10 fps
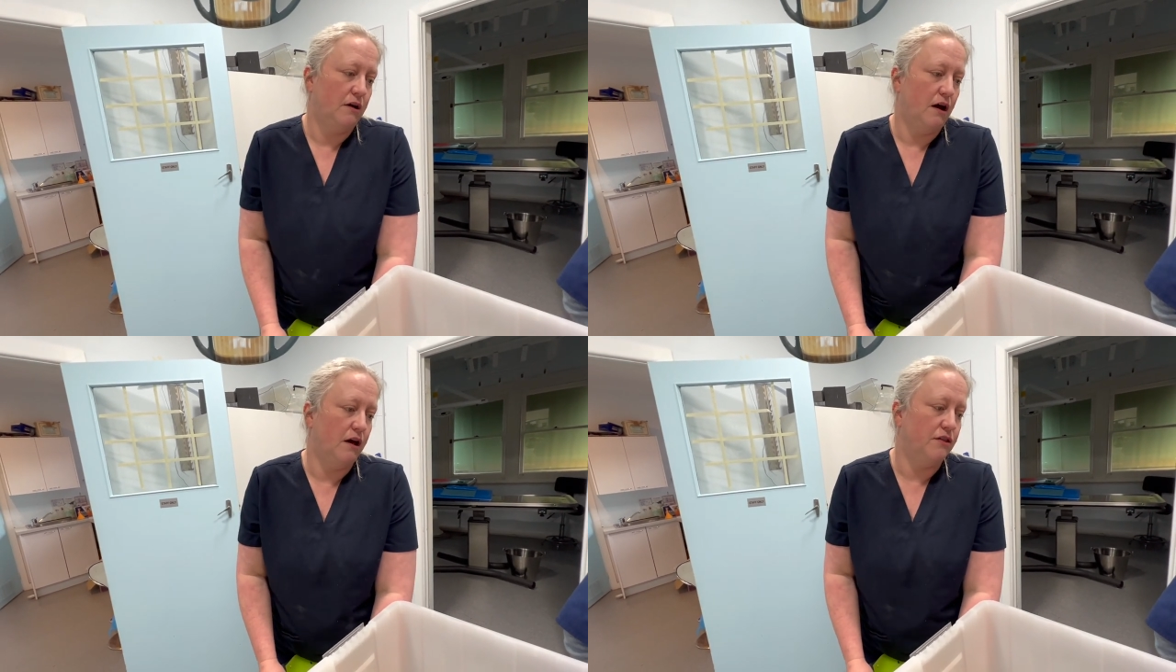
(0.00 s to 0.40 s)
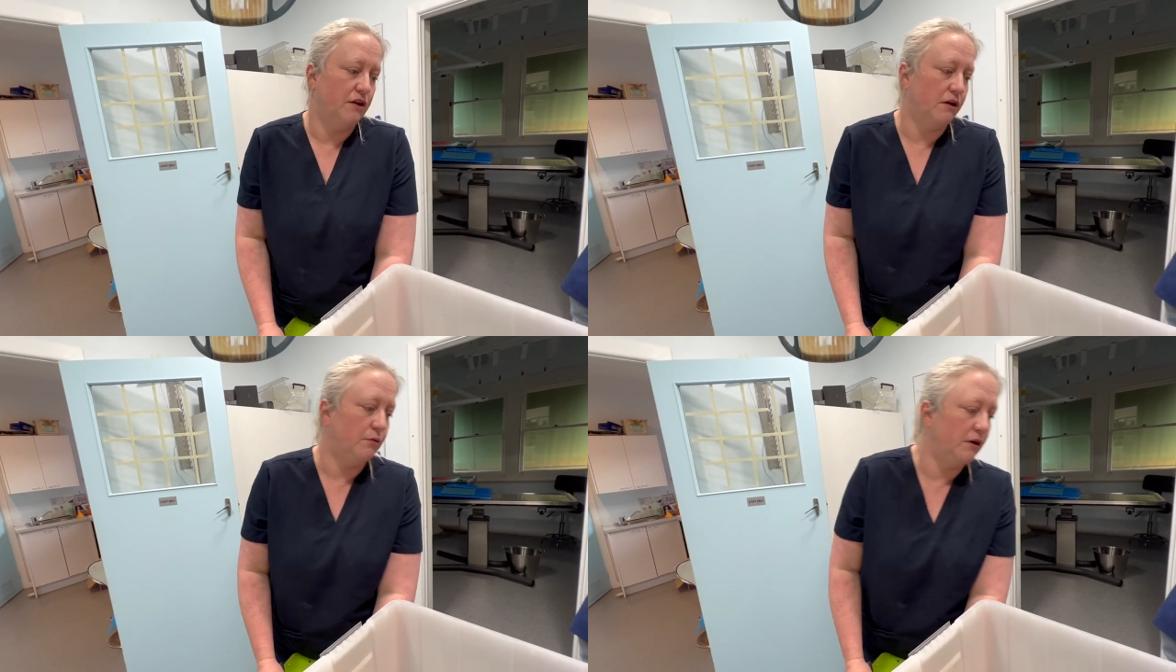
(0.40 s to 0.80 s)
I
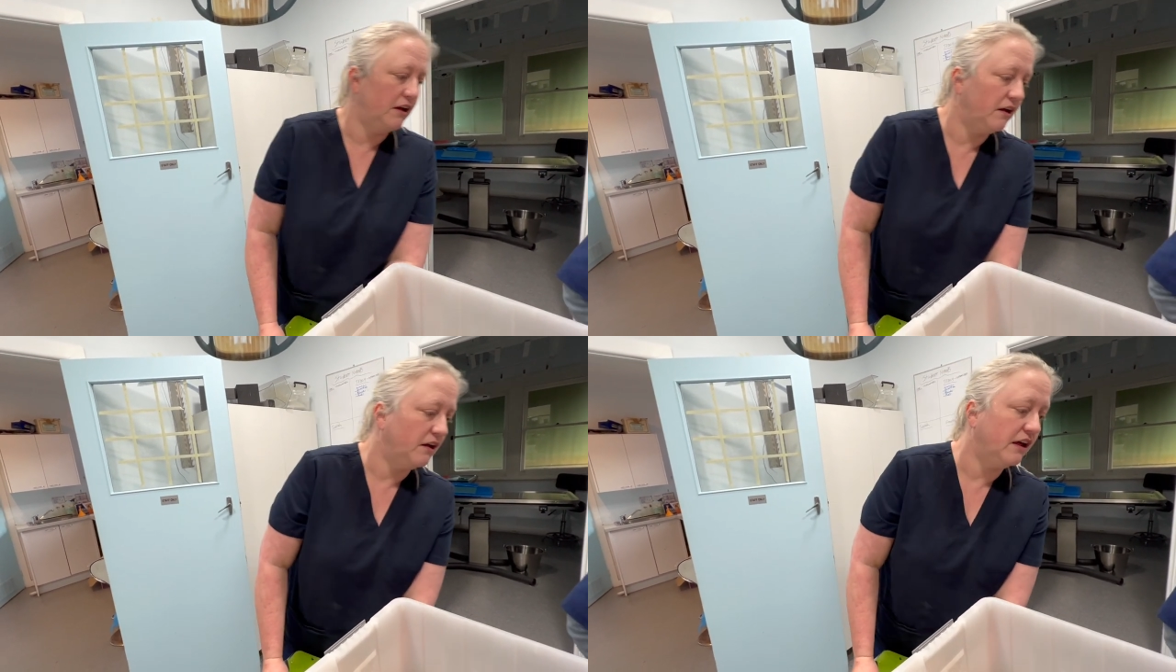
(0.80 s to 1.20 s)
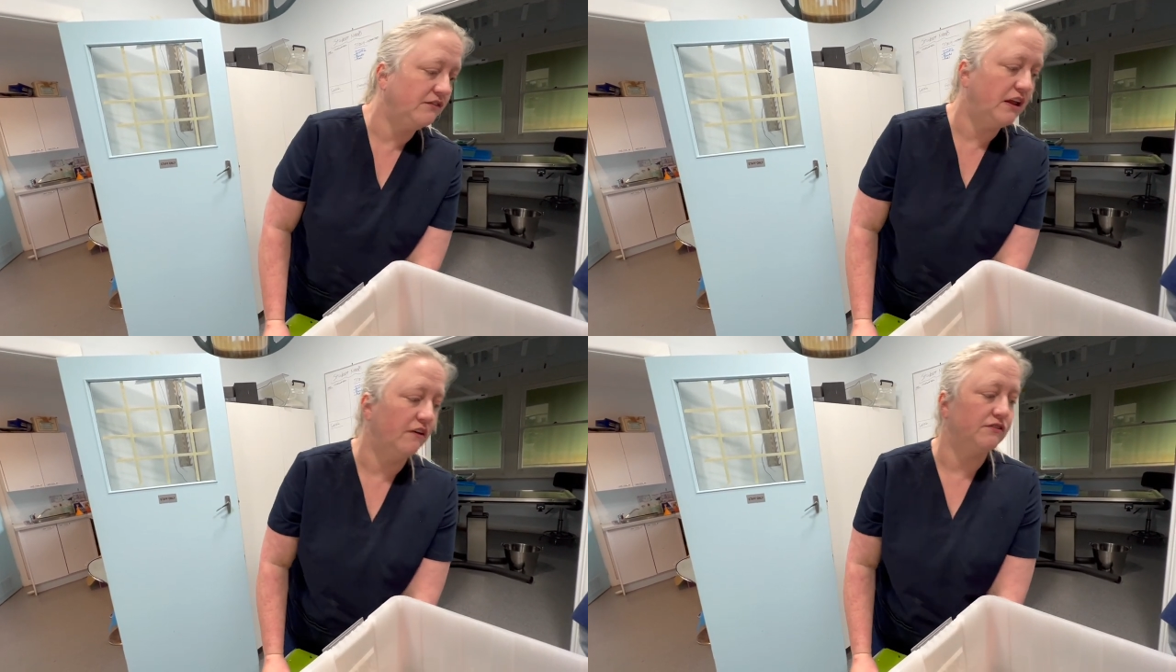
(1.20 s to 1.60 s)
think we
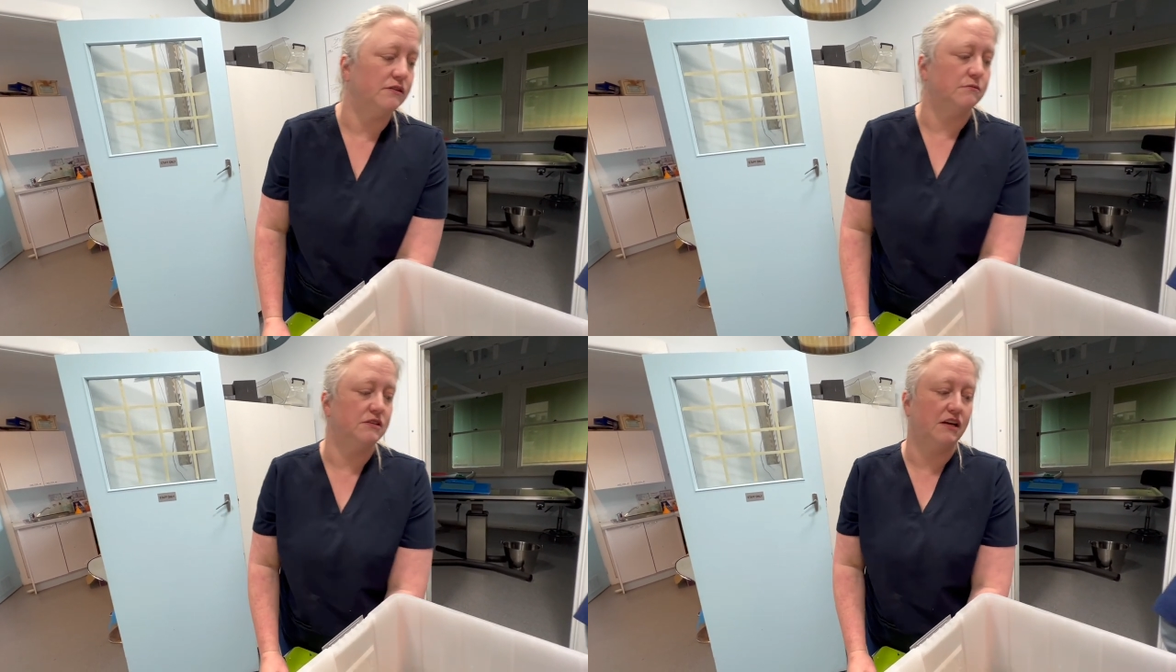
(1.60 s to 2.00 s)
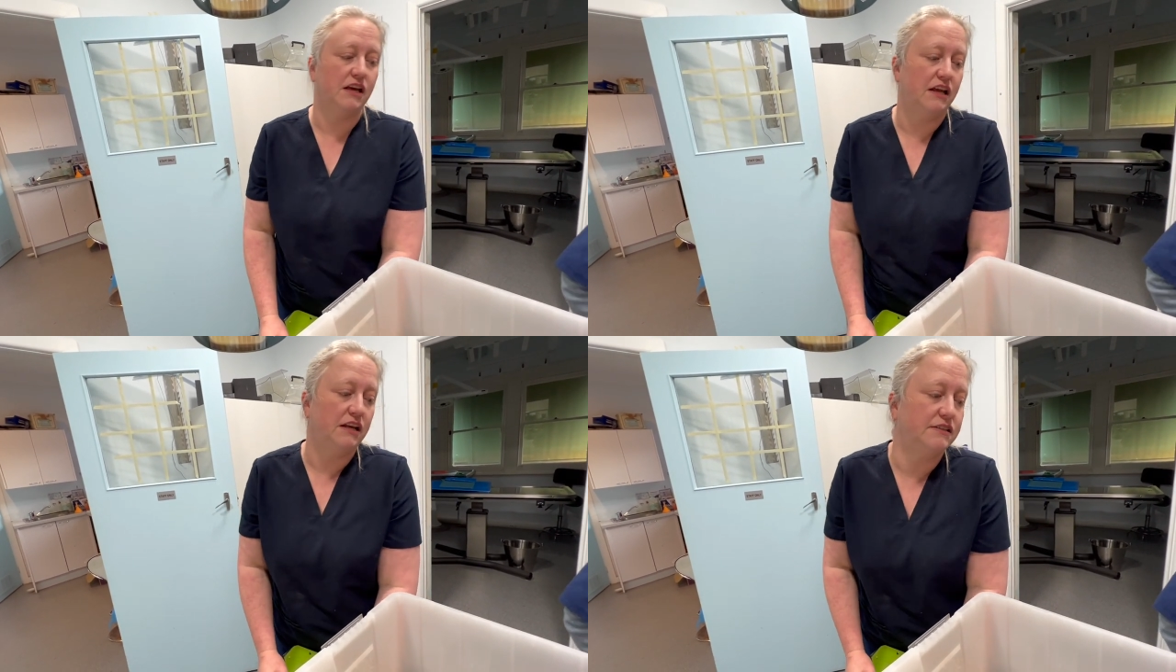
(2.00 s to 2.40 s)
even have some
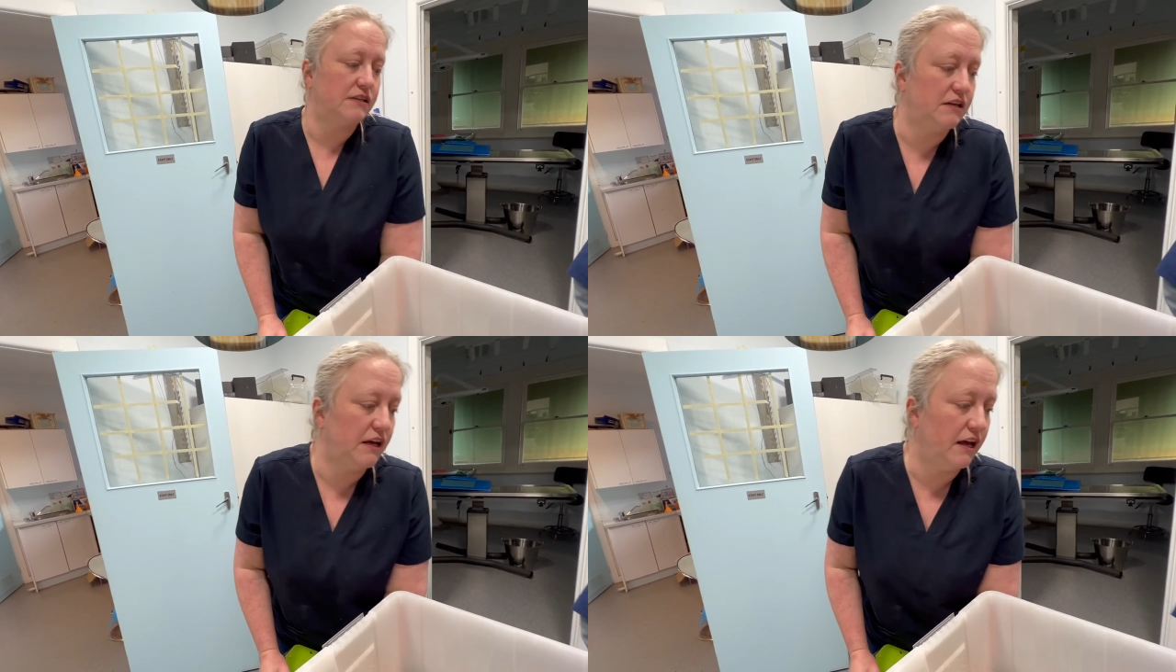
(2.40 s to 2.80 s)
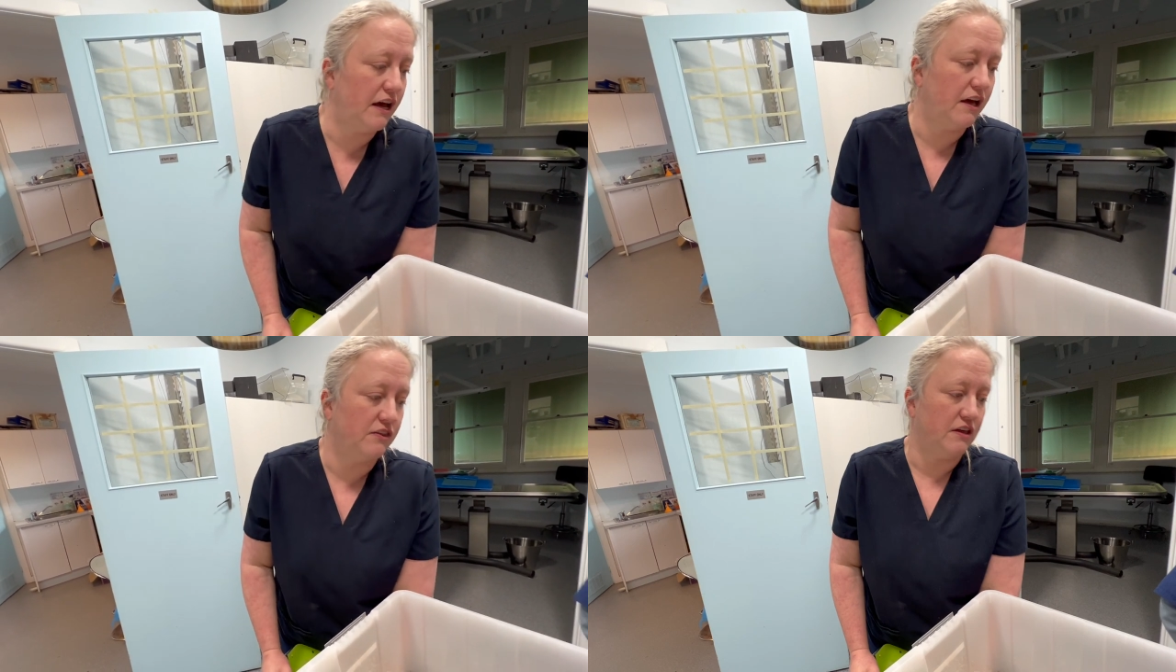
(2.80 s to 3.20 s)
zucchinis in
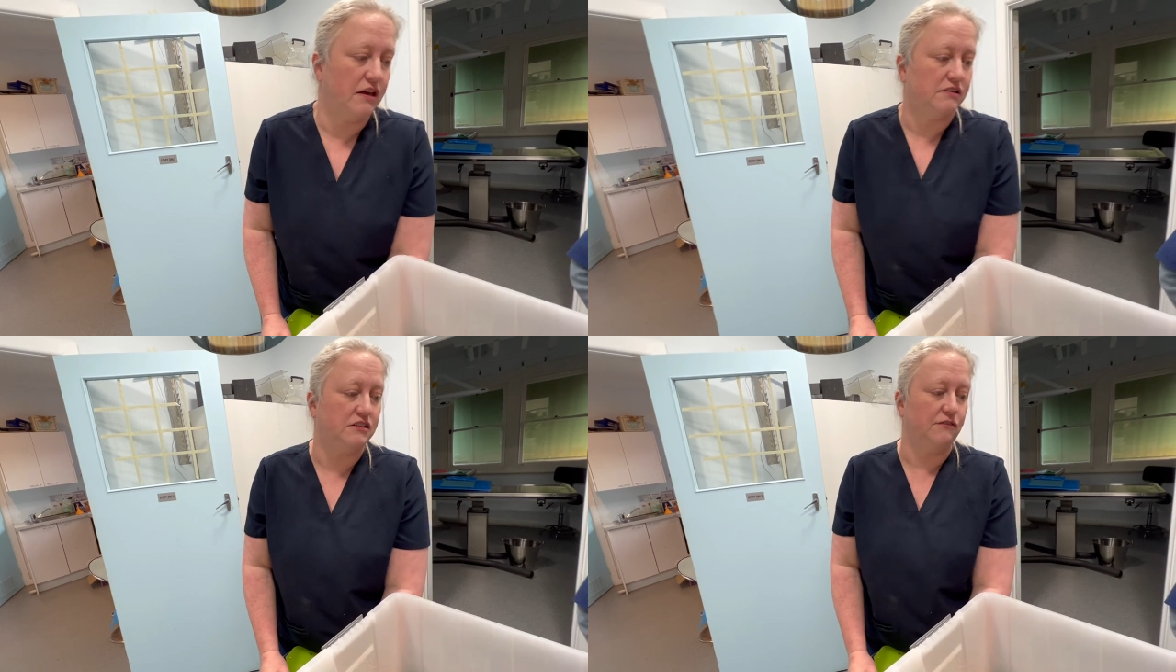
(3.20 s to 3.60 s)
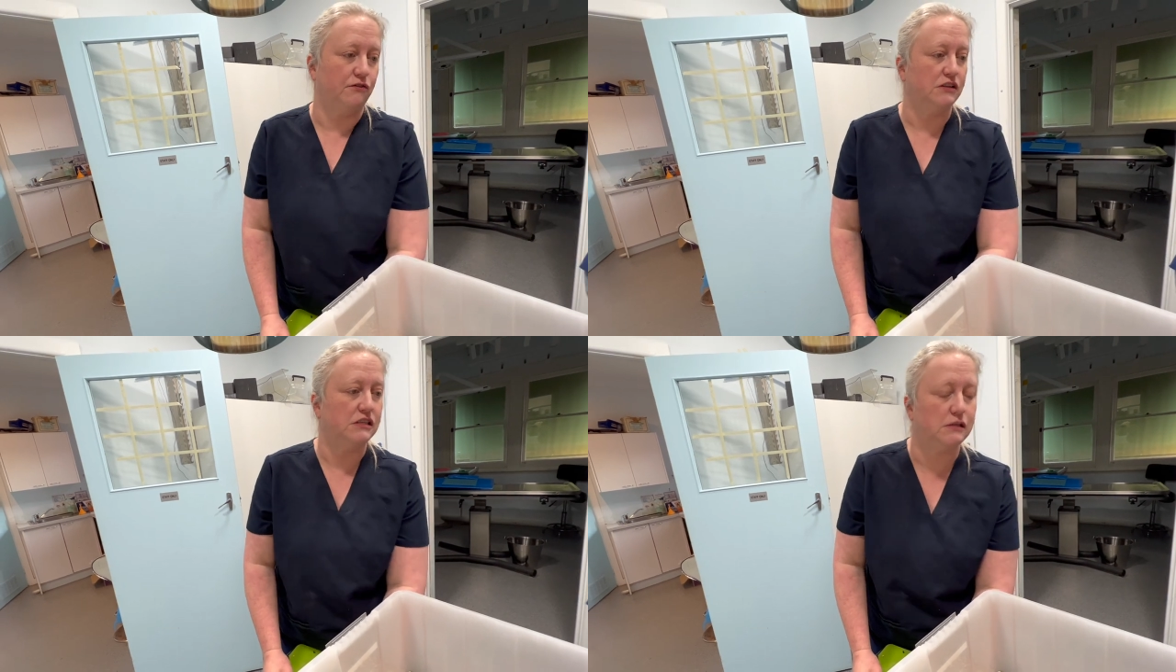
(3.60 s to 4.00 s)
here. There's
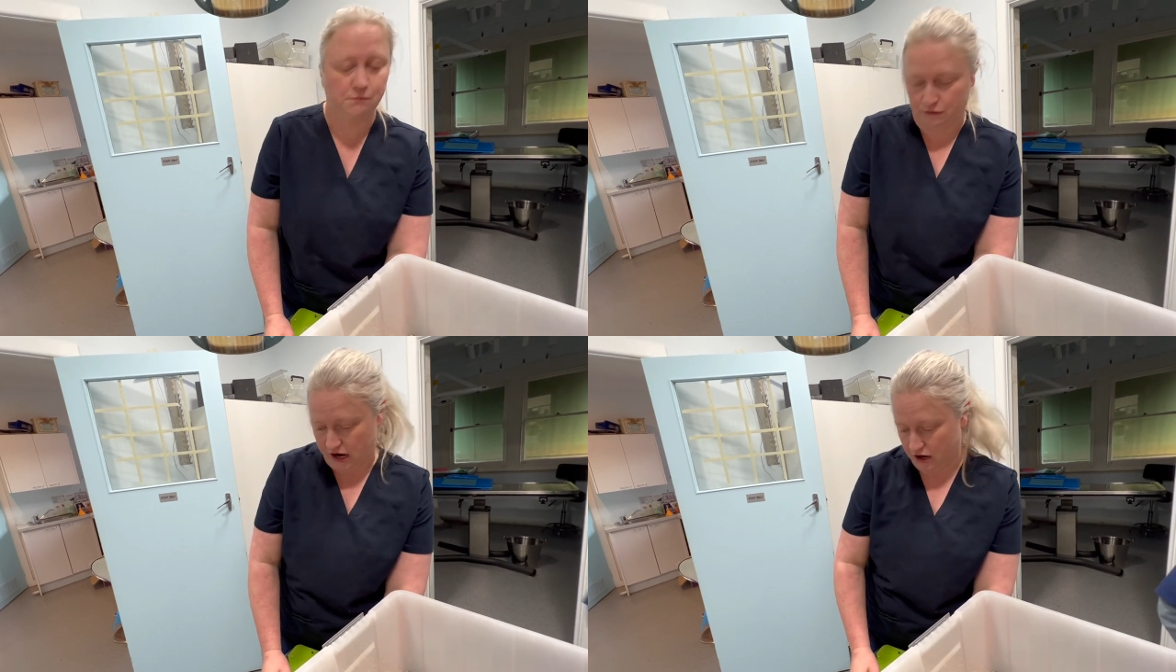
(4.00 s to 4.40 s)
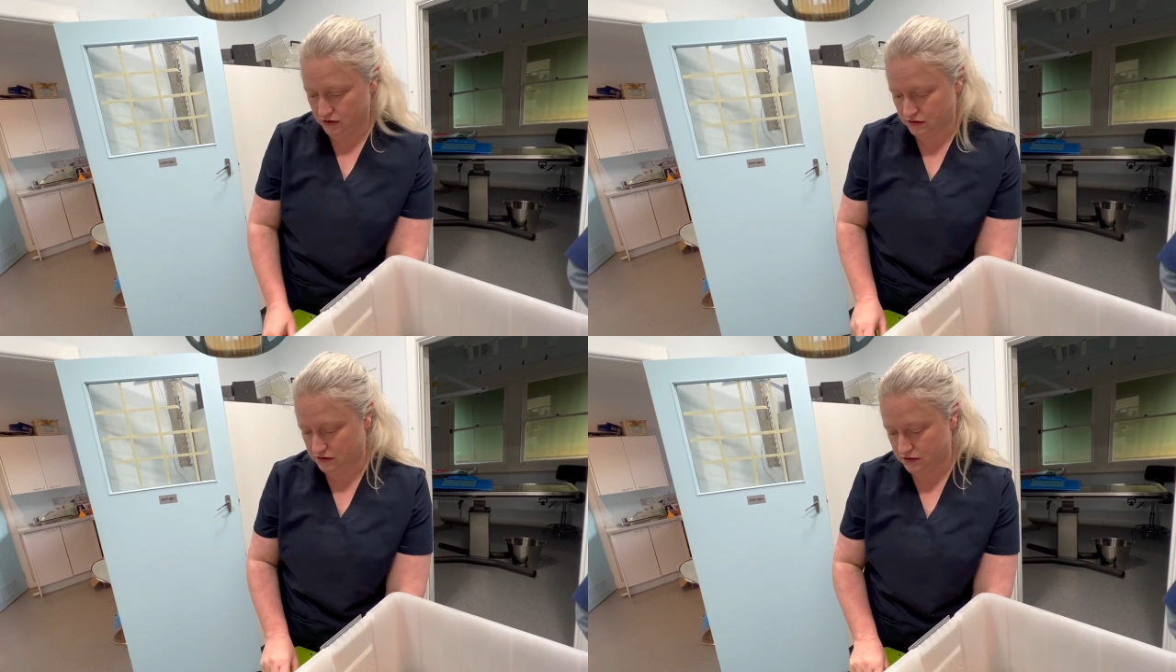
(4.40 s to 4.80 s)
different
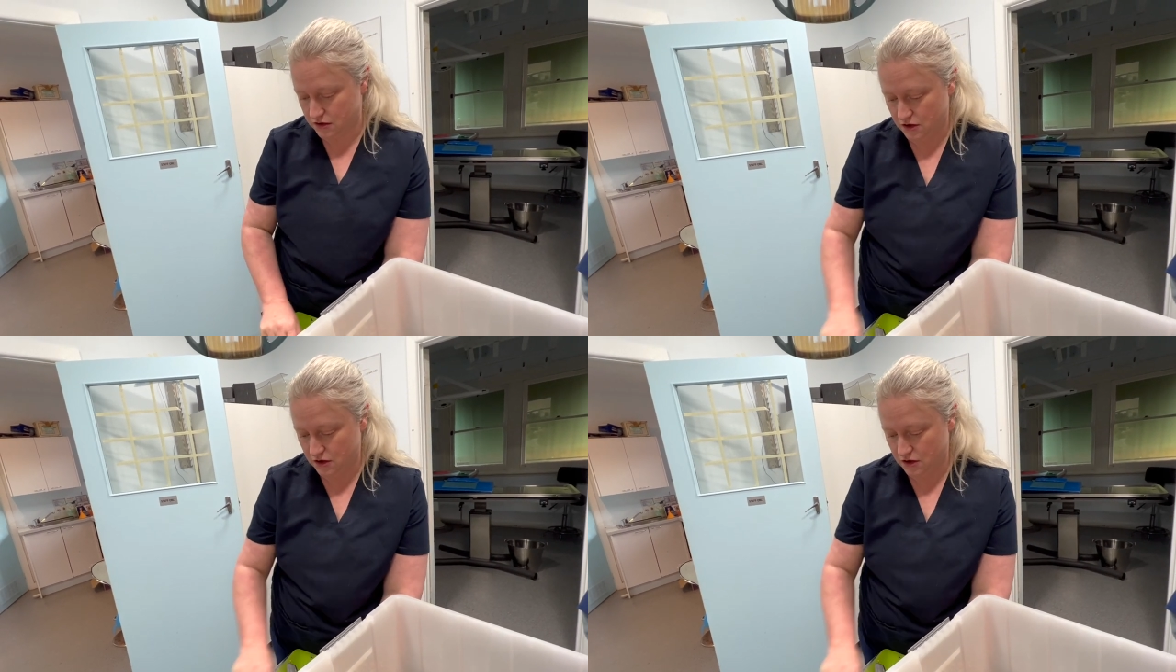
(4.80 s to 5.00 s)
sprouts.